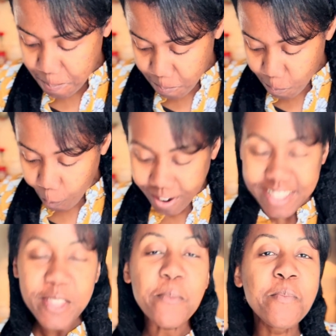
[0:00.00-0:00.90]
one of
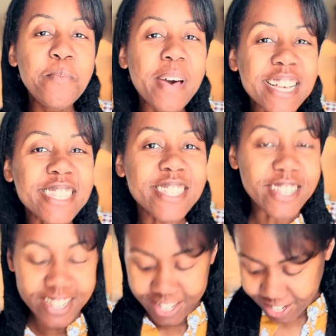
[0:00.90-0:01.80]
the best
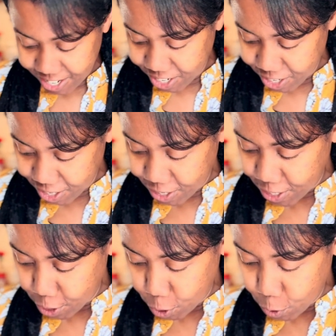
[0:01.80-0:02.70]
additions
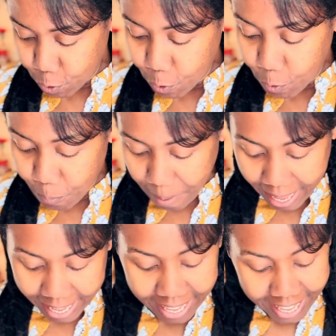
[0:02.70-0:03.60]
to
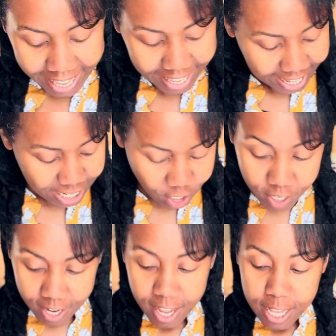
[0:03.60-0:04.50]
my
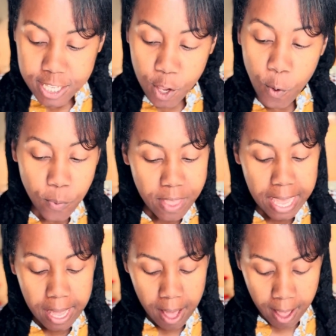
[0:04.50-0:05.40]
kitchen. So they
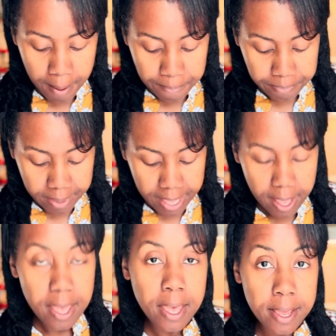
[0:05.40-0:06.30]
come
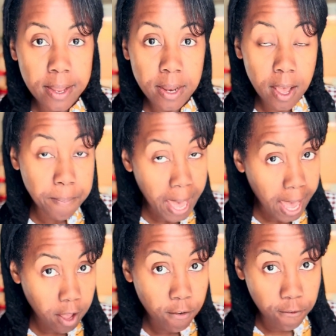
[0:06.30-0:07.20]
in a
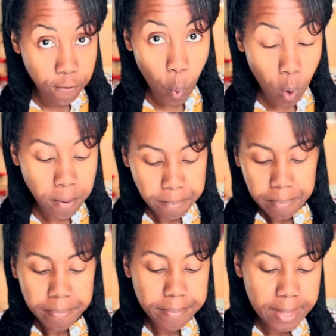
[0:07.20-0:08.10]
pack of 4,
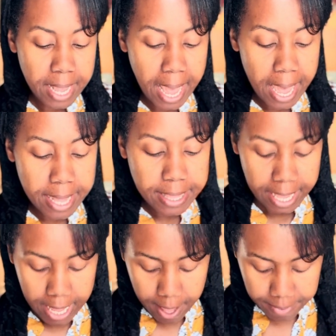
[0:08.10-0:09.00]
and they
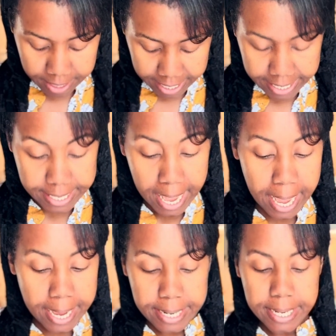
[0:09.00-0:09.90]
come in these
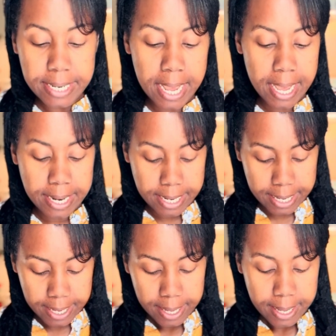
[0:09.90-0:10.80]
handy dandy
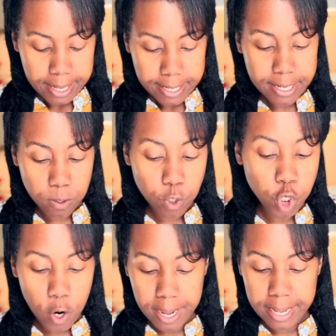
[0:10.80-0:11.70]
little
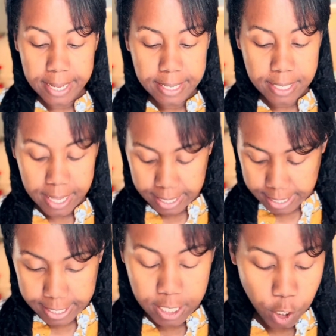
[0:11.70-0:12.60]
trays like
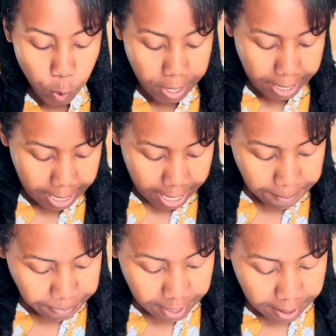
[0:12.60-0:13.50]
this, so you can
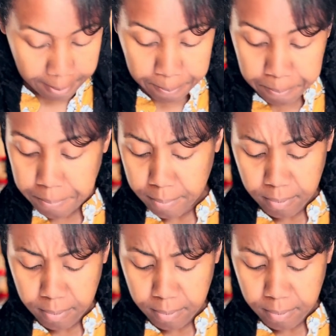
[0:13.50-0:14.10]
keep them